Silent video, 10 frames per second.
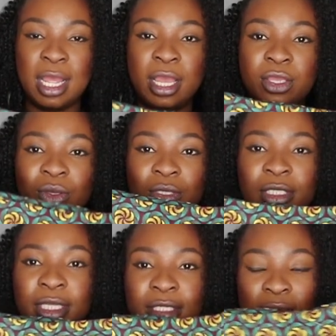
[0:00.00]
I
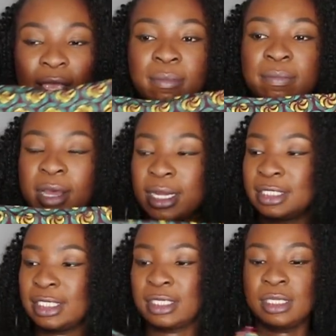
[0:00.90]
used the same
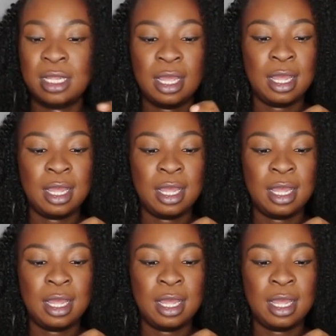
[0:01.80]
pattern.